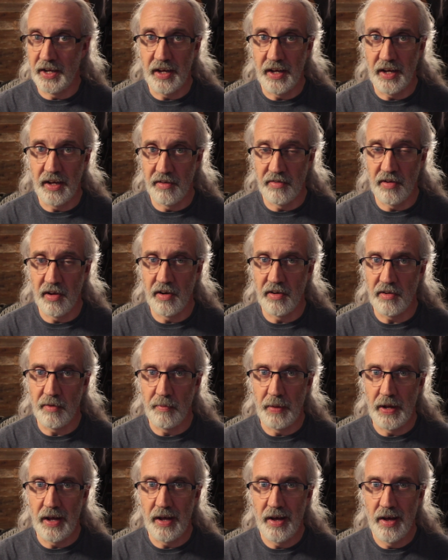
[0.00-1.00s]
he sent to
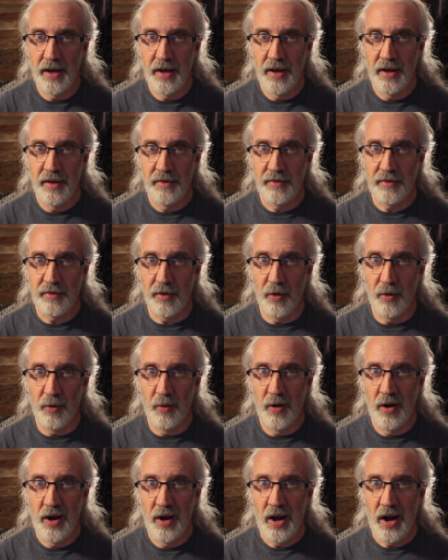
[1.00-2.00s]
me.
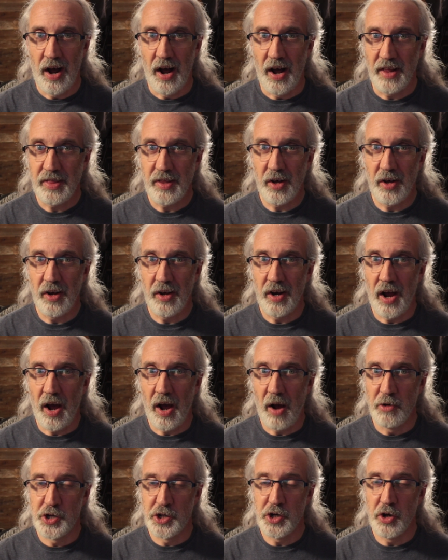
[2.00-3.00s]
So I thought
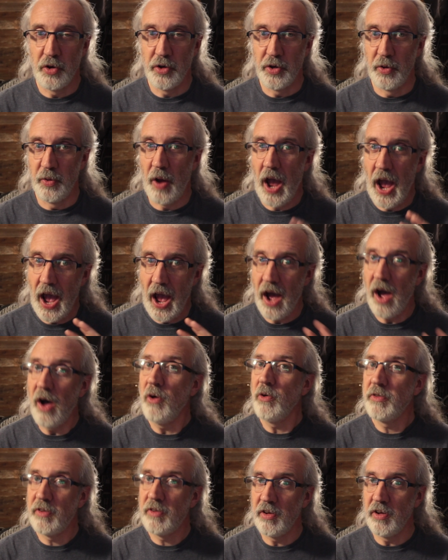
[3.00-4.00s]
I would show you
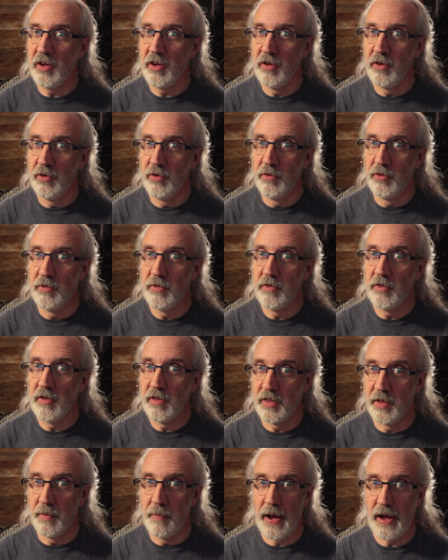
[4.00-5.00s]
how to use
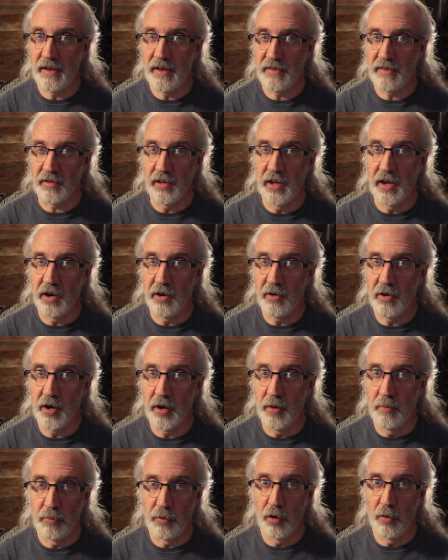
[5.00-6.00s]
the mask layer
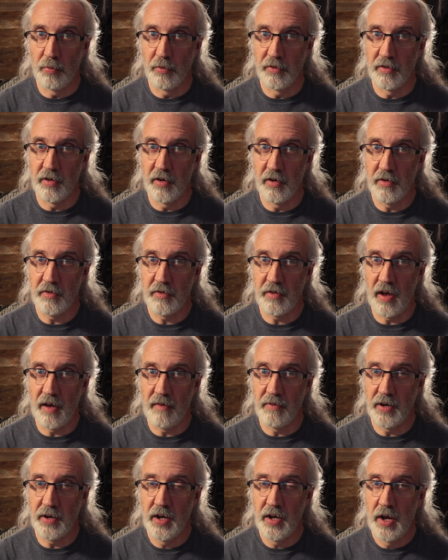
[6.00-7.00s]
in ProPresenter
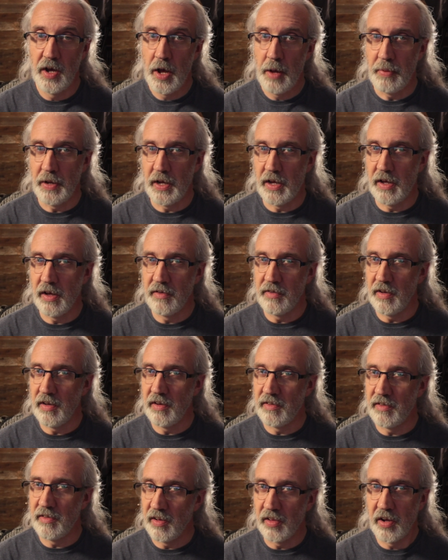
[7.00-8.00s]
7 because
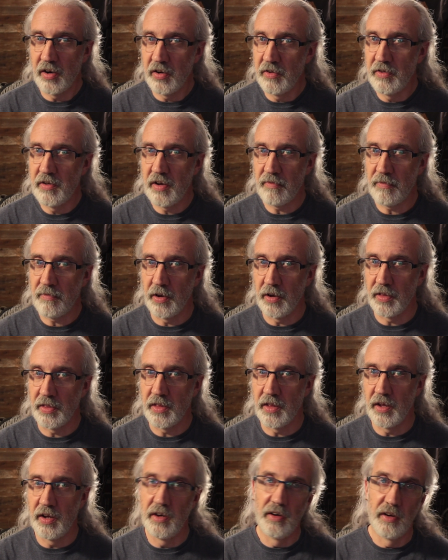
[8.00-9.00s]
it's a little different
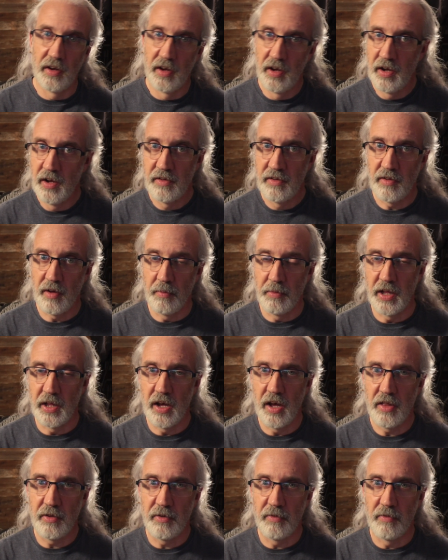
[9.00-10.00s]
than some of
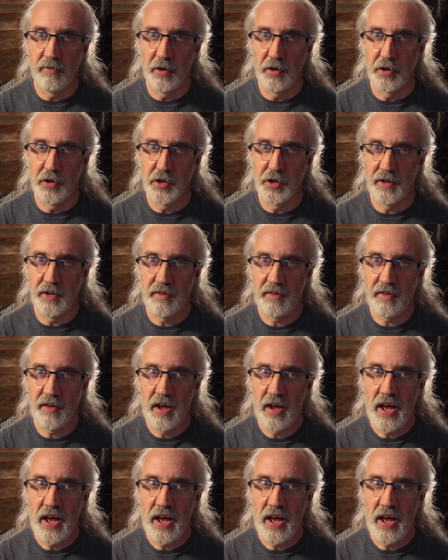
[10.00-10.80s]
the other versions,